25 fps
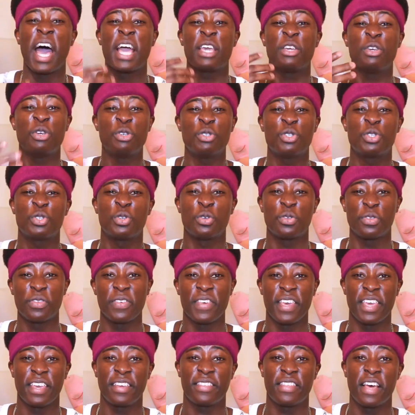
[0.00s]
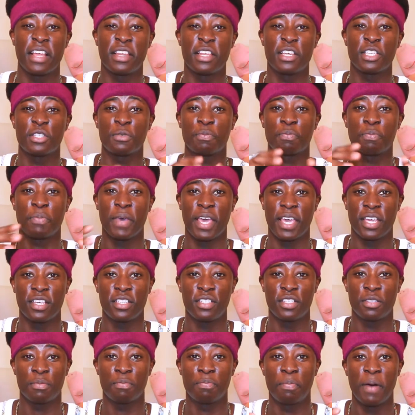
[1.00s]
I used to think that the
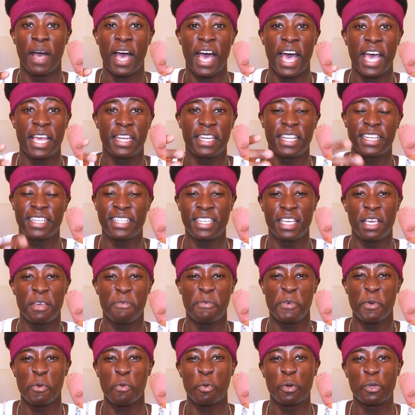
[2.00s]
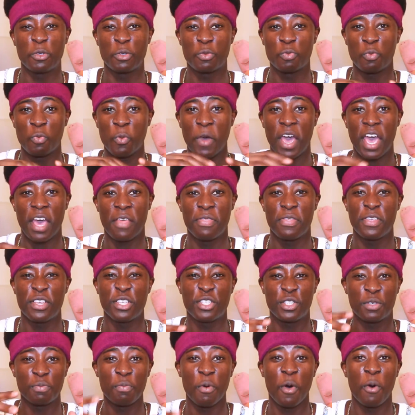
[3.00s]
space behind the TV was where
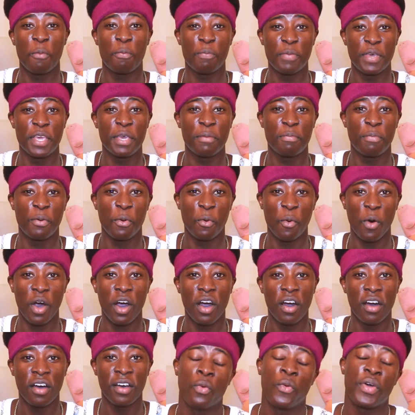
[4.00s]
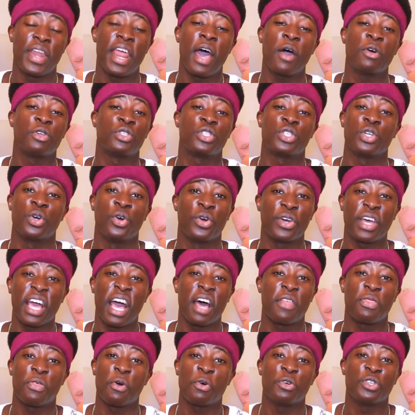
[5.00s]
these small people are. When I was young,
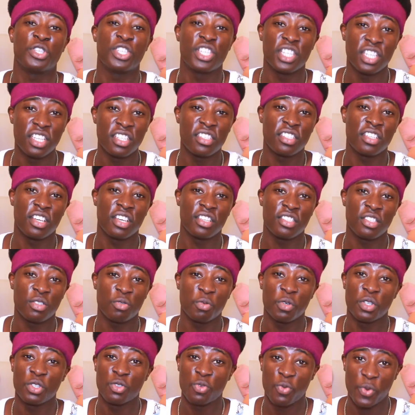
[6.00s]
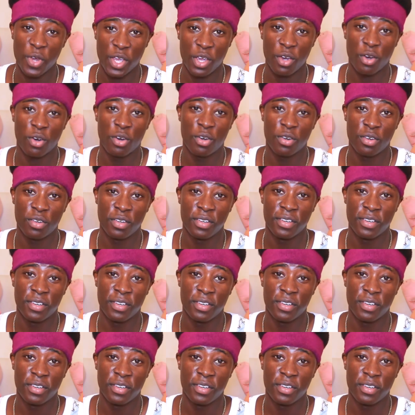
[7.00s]
I thought Jesus was real.